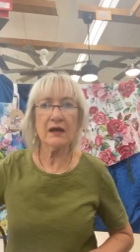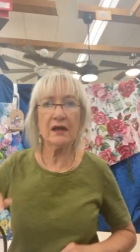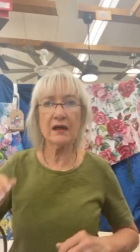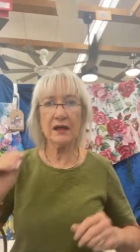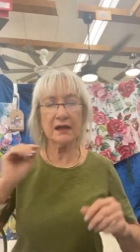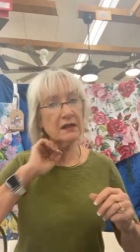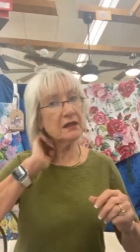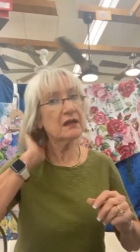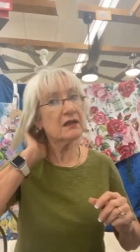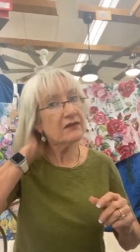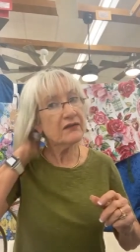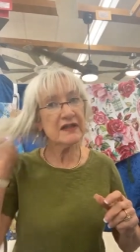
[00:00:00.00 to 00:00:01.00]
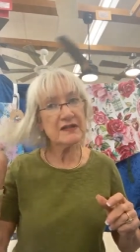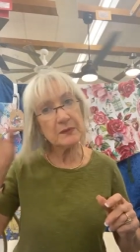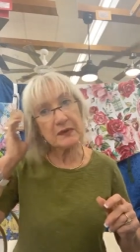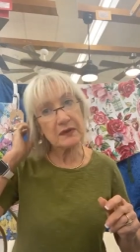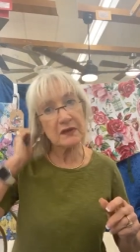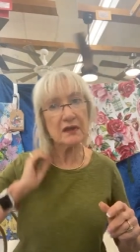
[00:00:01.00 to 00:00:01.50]
on
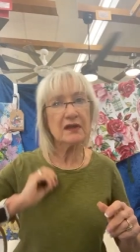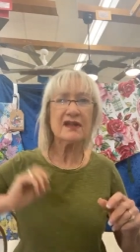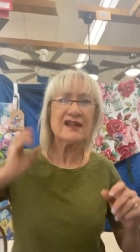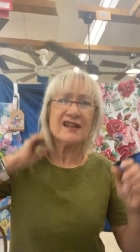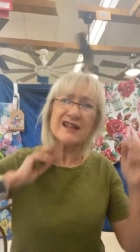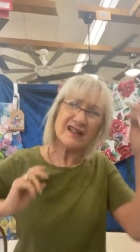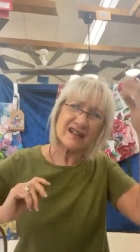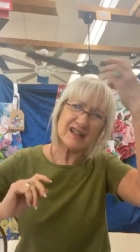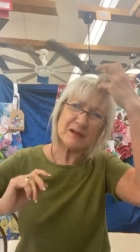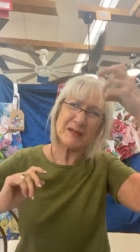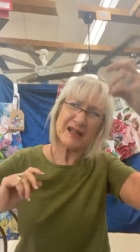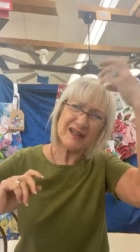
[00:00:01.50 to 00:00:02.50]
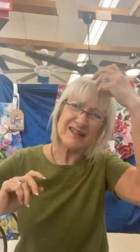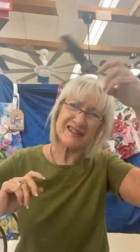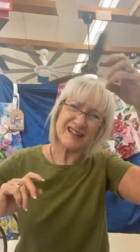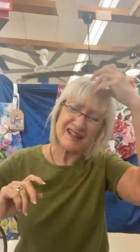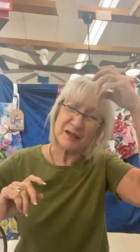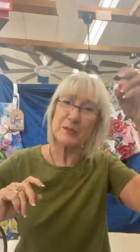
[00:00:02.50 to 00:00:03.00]
Facebook. And now my hair
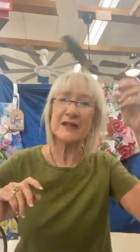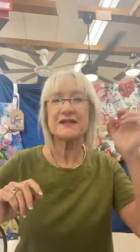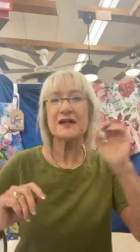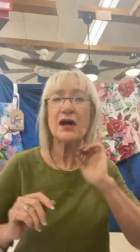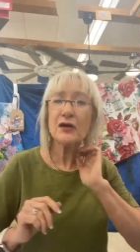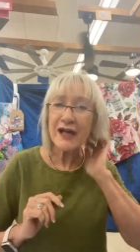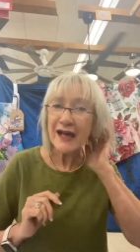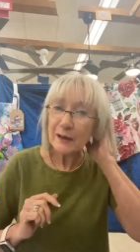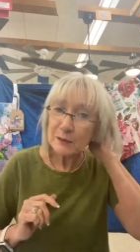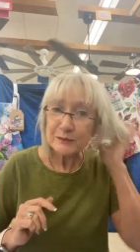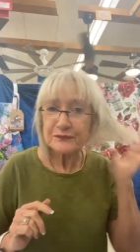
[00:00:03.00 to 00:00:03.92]
is all a mess. Okay.